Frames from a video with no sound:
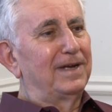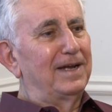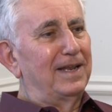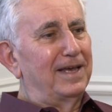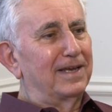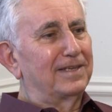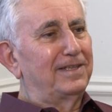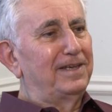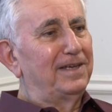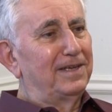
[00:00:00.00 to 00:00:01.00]
I like
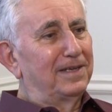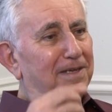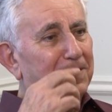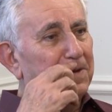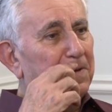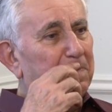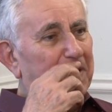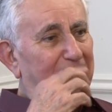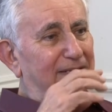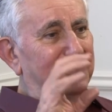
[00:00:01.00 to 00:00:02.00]
the
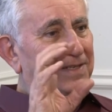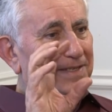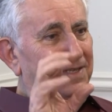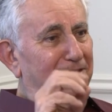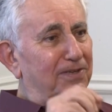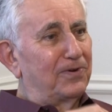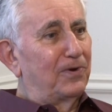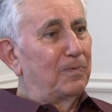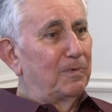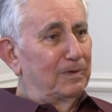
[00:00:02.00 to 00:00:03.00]
parts that
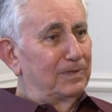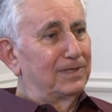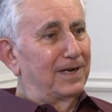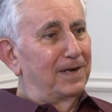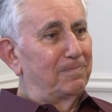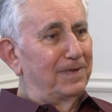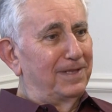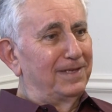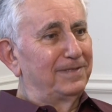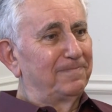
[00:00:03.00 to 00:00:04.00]
grow most
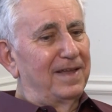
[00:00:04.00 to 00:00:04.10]
rapidly.